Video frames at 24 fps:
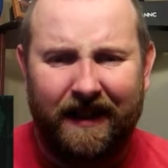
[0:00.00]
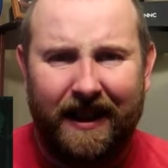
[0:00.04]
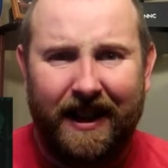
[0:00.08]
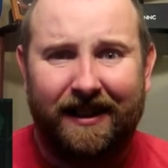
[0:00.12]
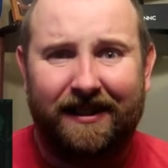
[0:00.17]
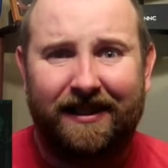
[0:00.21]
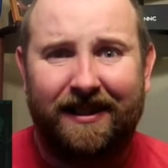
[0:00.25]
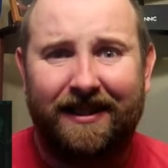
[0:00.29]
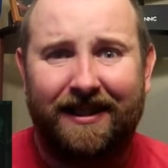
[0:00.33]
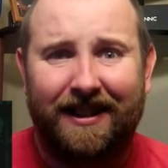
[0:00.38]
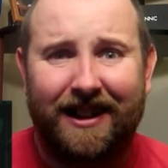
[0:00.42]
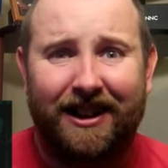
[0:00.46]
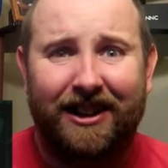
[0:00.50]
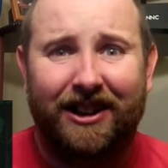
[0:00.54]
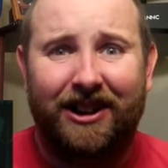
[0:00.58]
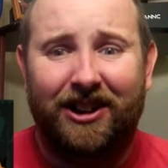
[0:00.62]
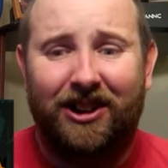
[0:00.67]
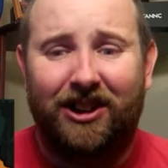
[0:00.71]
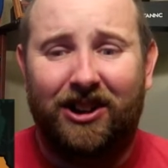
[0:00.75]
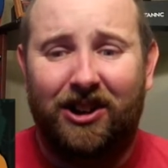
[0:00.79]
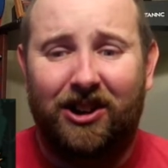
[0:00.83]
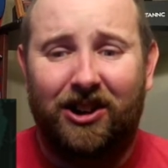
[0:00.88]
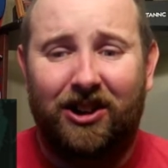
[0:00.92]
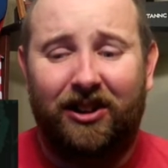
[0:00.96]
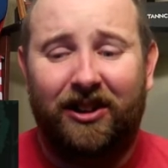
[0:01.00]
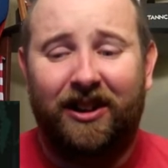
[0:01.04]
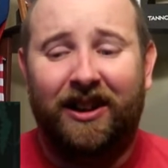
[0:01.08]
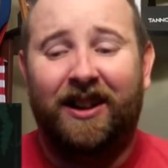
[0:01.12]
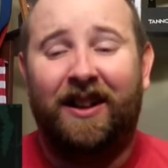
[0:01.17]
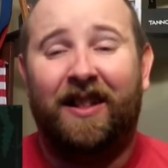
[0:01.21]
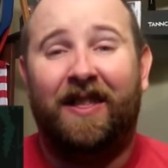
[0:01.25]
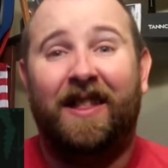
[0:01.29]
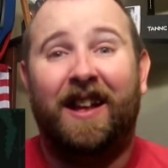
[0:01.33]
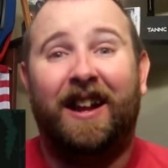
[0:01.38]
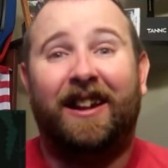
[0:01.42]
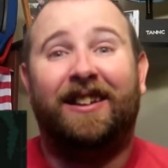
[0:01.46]
That's not a dog.
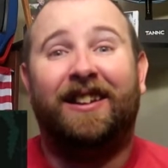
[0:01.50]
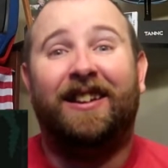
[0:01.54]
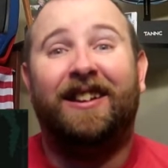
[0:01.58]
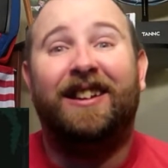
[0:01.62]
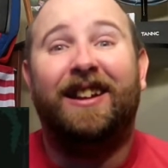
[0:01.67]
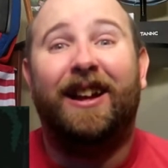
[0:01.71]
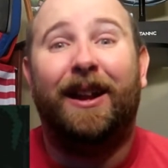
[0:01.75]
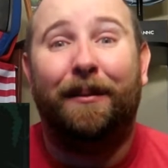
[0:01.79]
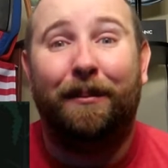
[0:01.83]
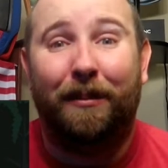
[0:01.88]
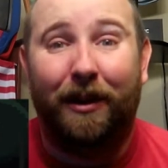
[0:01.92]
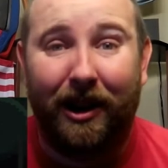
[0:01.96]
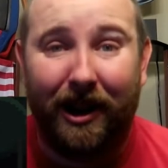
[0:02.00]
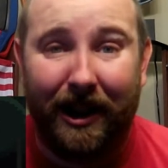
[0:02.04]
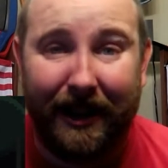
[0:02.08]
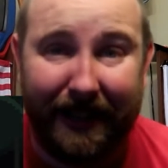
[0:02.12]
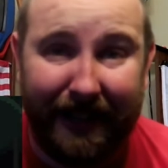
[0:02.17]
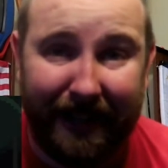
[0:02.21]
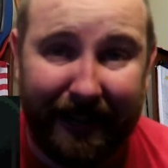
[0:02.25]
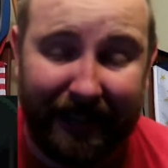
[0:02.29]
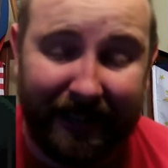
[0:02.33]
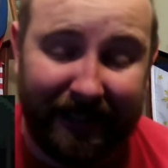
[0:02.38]
That's a dead body.